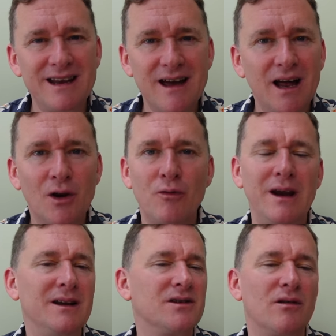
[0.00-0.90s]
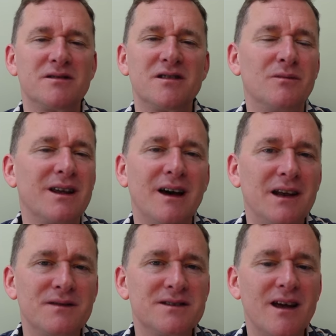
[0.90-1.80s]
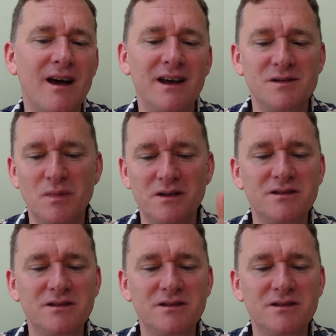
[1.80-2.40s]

calories or some kind of size, but